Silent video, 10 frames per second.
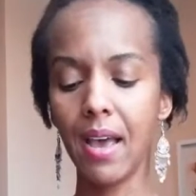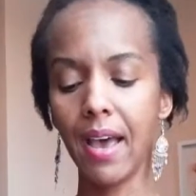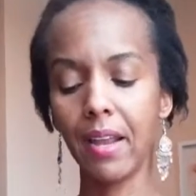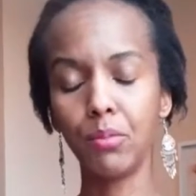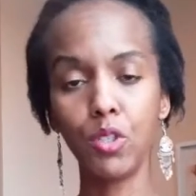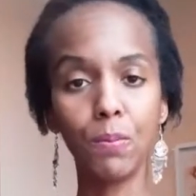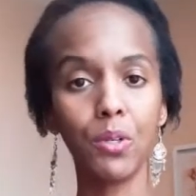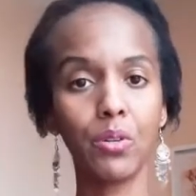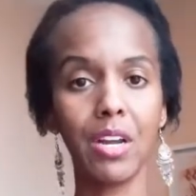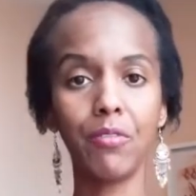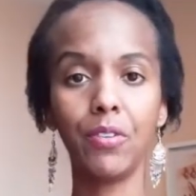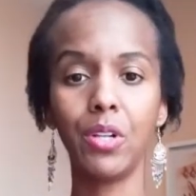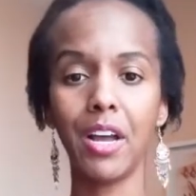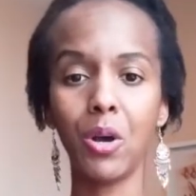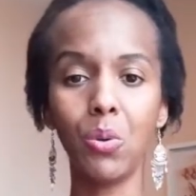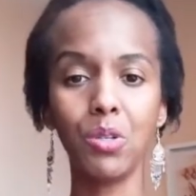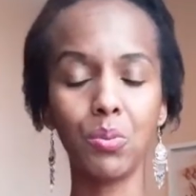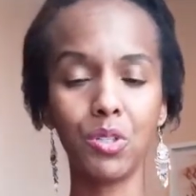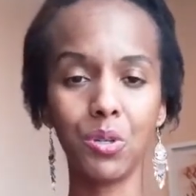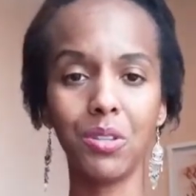And I'm super grateful. I always
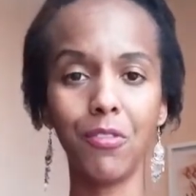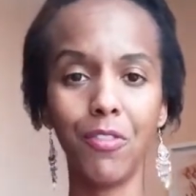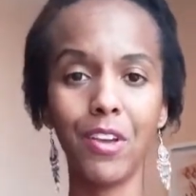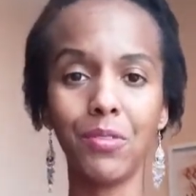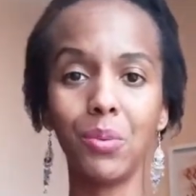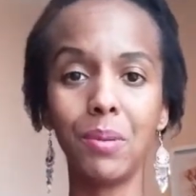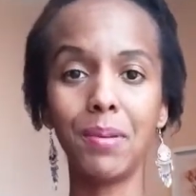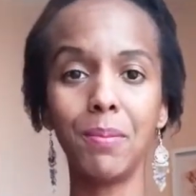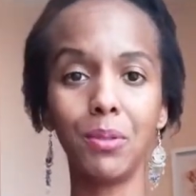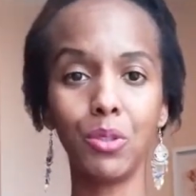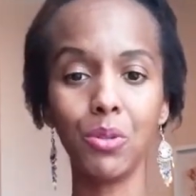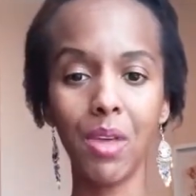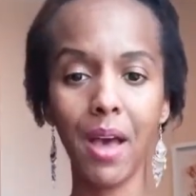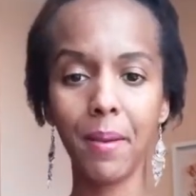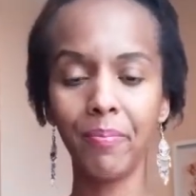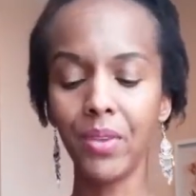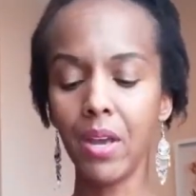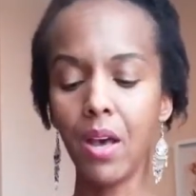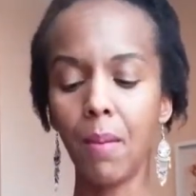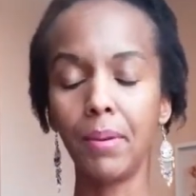return the favor when people do that.
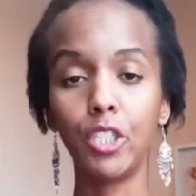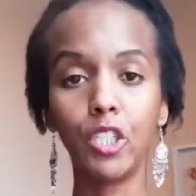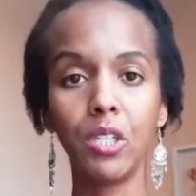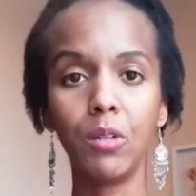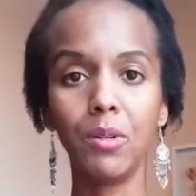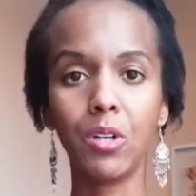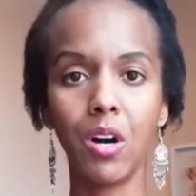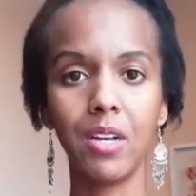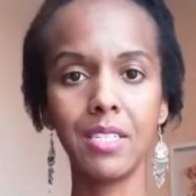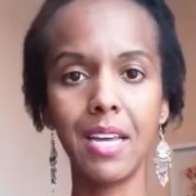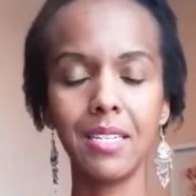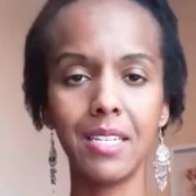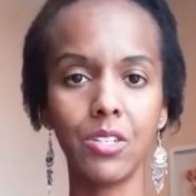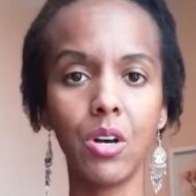But shareable content is